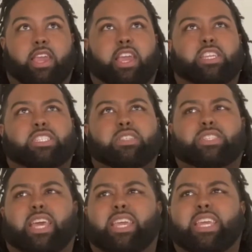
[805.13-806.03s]
And she was
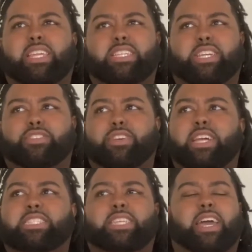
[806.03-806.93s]
like, get DJ
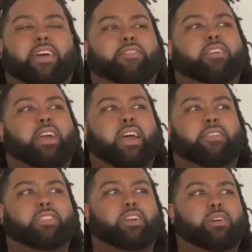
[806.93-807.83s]
dressed. I
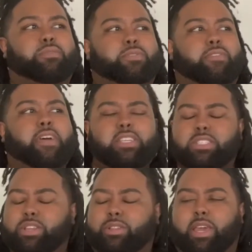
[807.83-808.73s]
have to go to a fashion
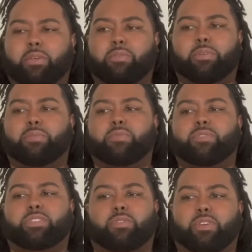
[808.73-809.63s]
show. Like,
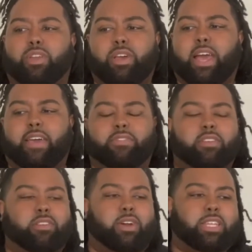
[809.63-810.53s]
what's going on? I have to
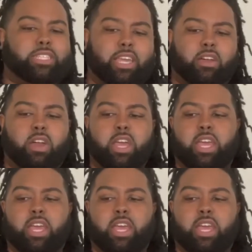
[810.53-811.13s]
go out of town.